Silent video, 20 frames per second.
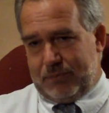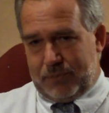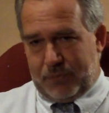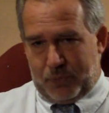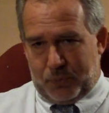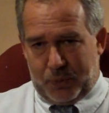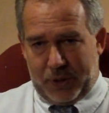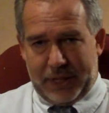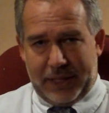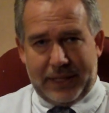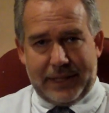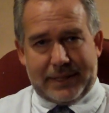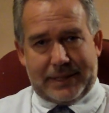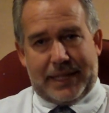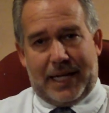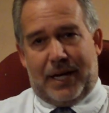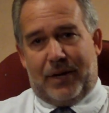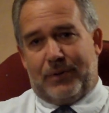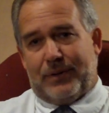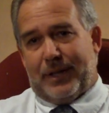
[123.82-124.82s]
ringing
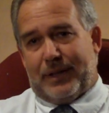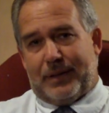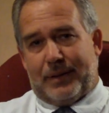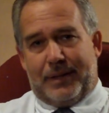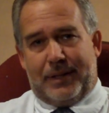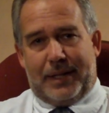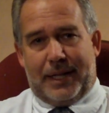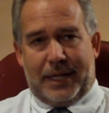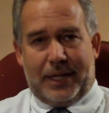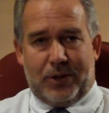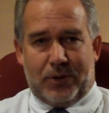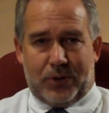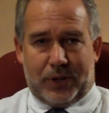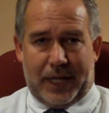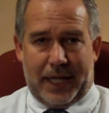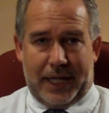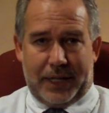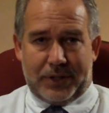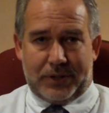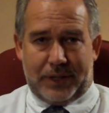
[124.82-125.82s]
sound that they hear
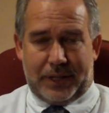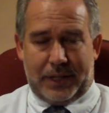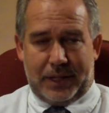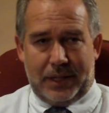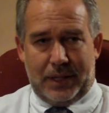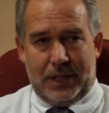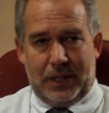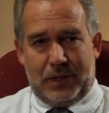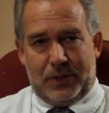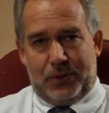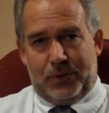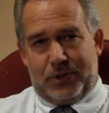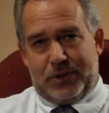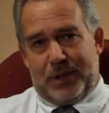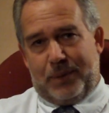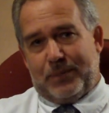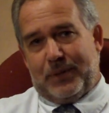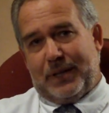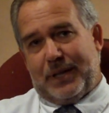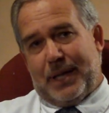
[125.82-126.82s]
occasionally to
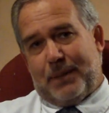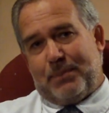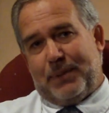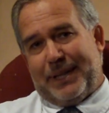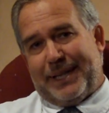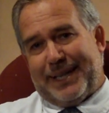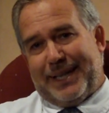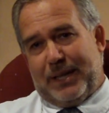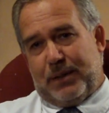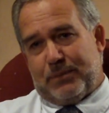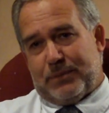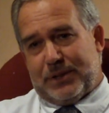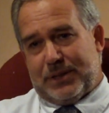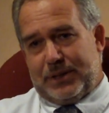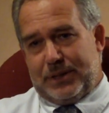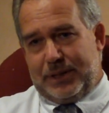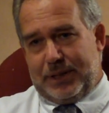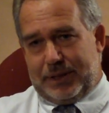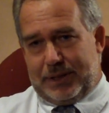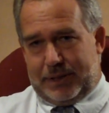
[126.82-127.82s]
something that becomes
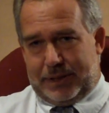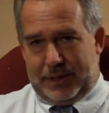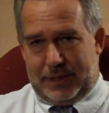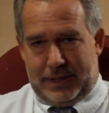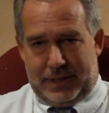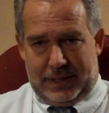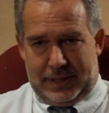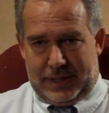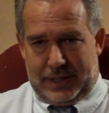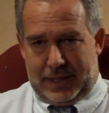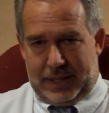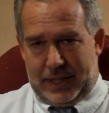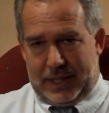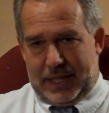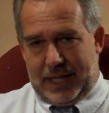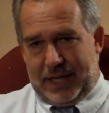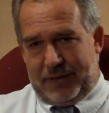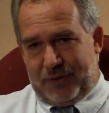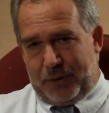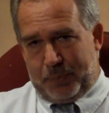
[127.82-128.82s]
just an
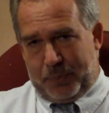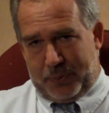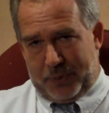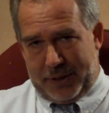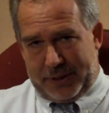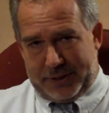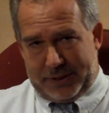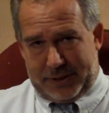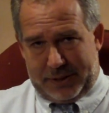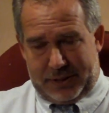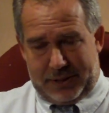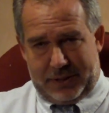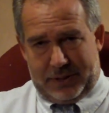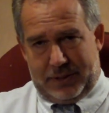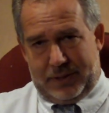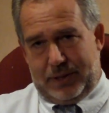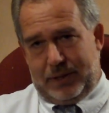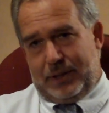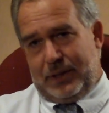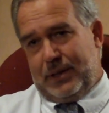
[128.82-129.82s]
ever-present,
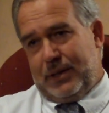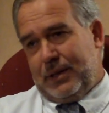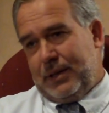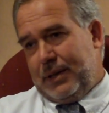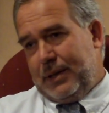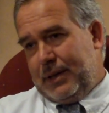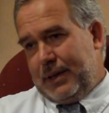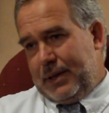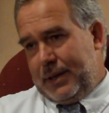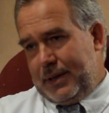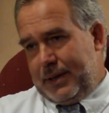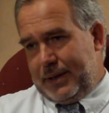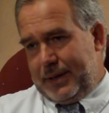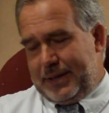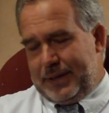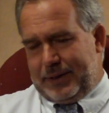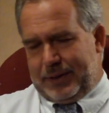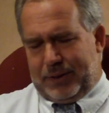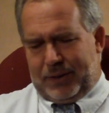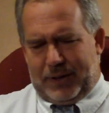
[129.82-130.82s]

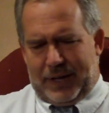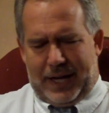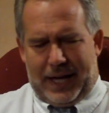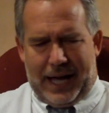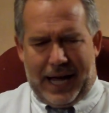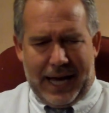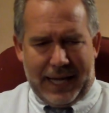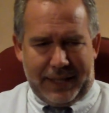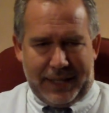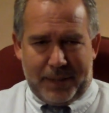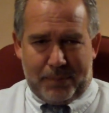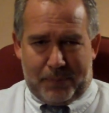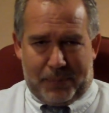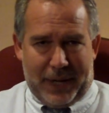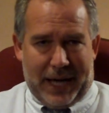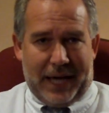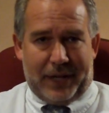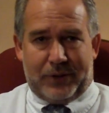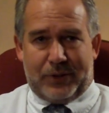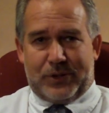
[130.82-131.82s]
highly
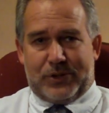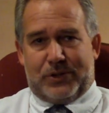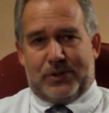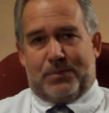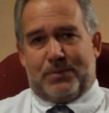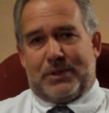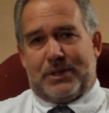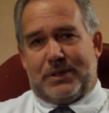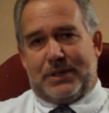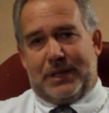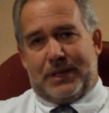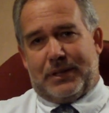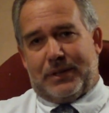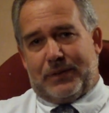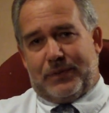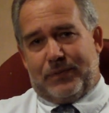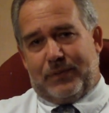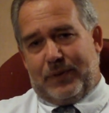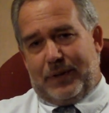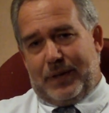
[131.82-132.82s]
bothersome
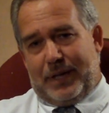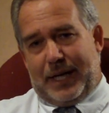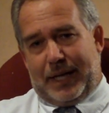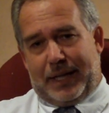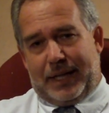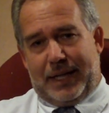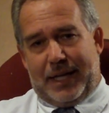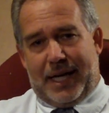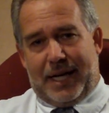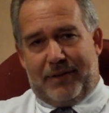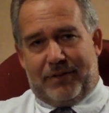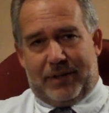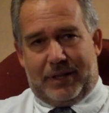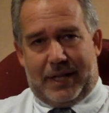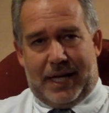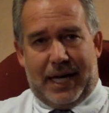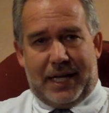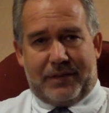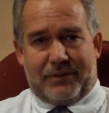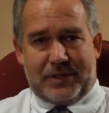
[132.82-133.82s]
signal that can have a
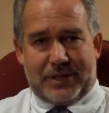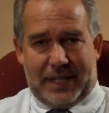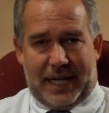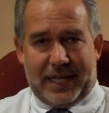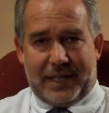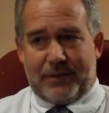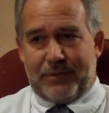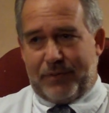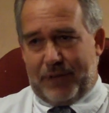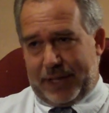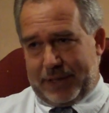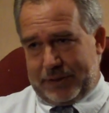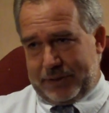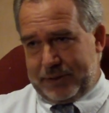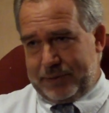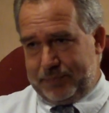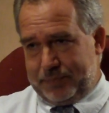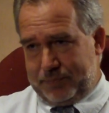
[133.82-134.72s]
lot of side effects.